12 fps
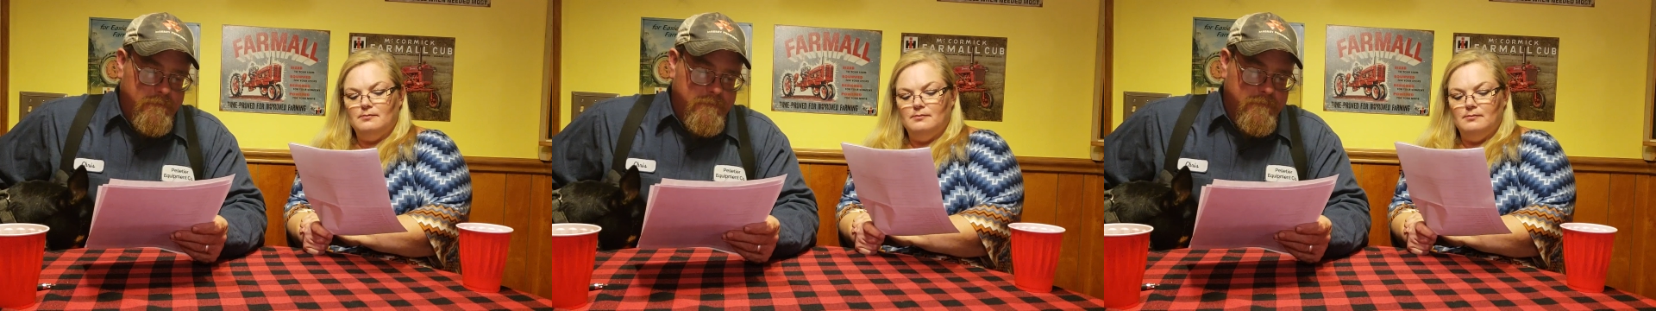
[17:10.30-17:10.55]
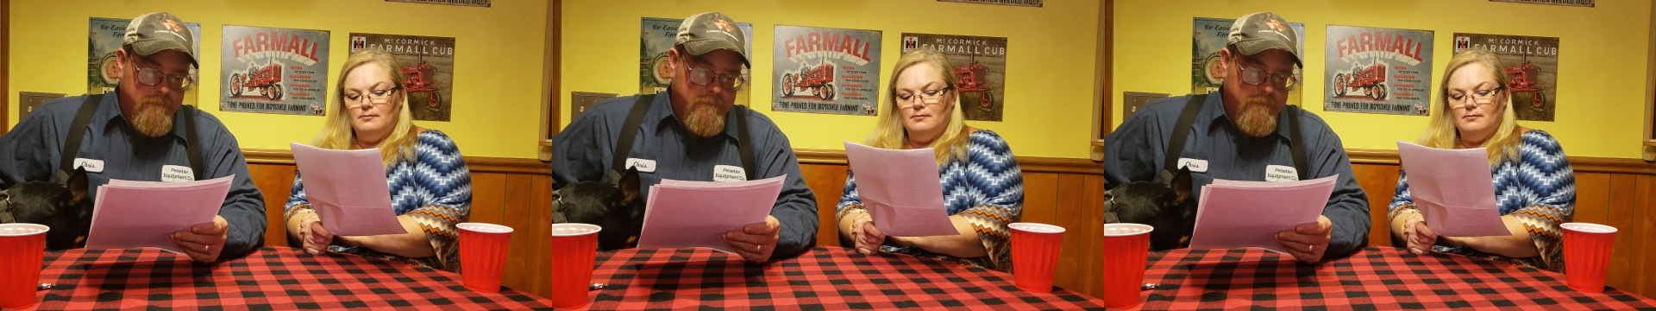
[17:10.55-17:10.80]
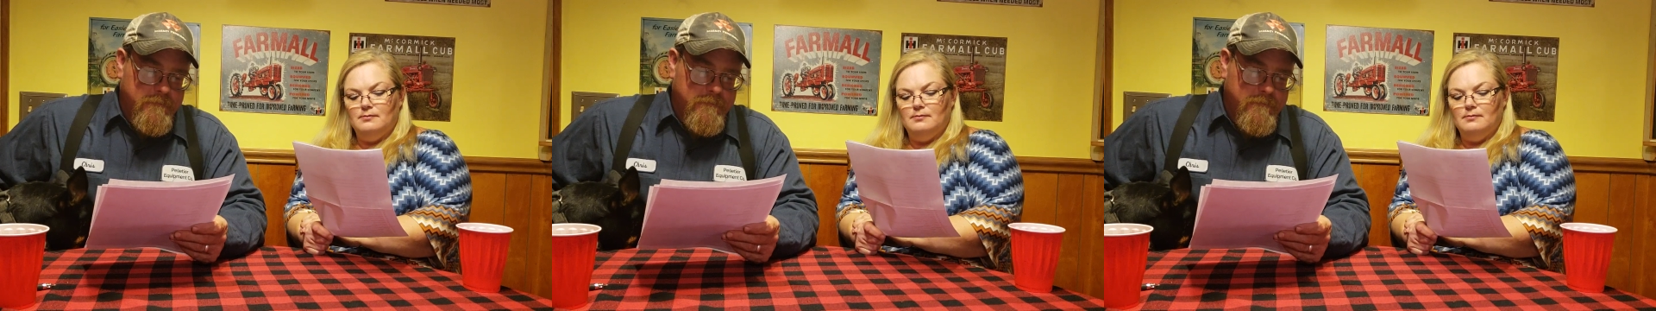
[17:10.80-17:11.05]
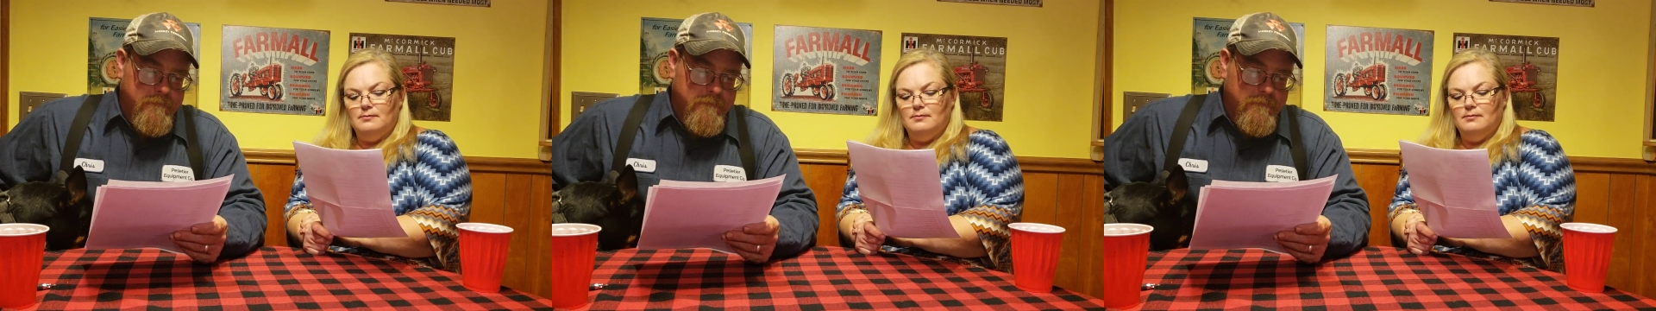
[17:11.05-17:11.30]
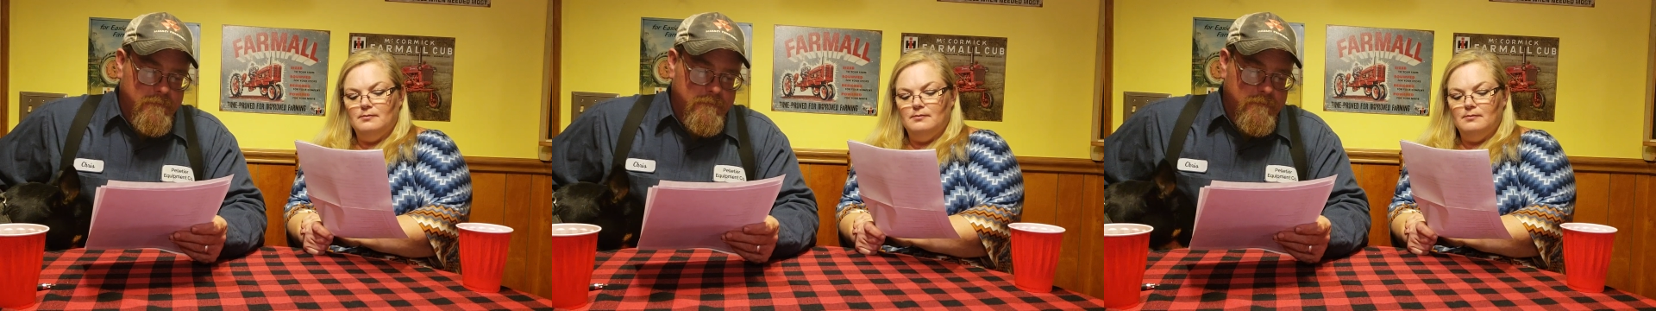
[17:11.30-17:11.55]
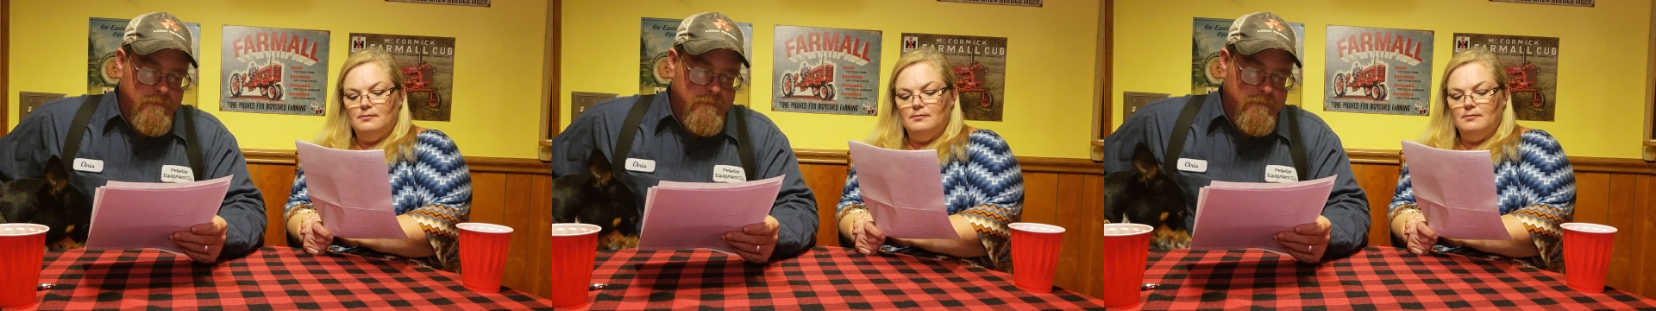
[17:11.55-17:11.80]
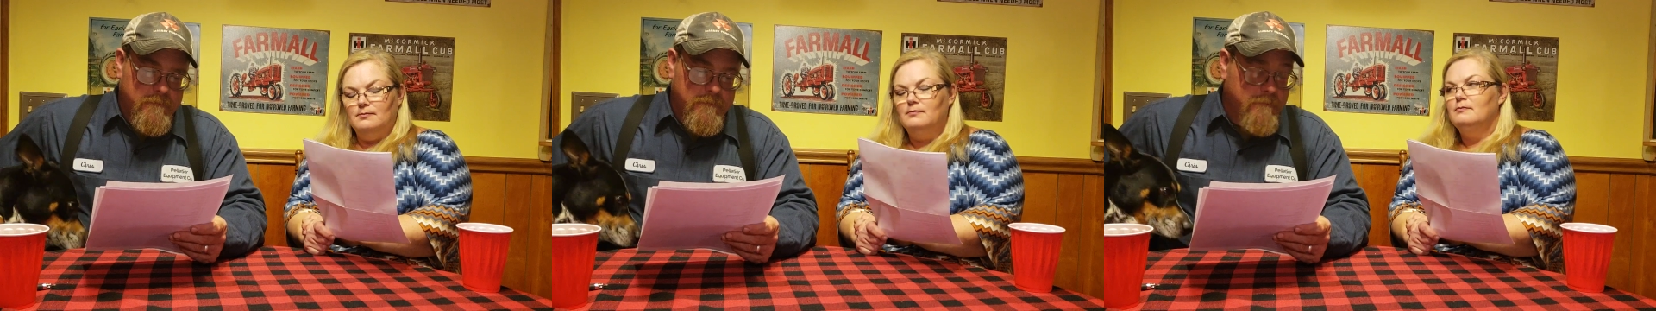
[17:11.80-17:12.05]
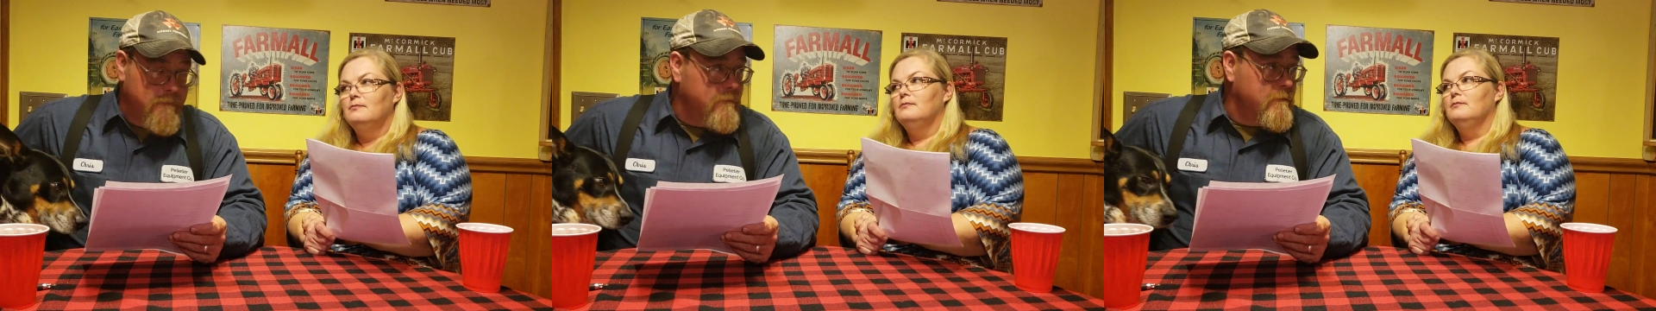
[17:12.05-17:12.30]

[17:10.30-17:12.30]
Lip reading: Nothing is said.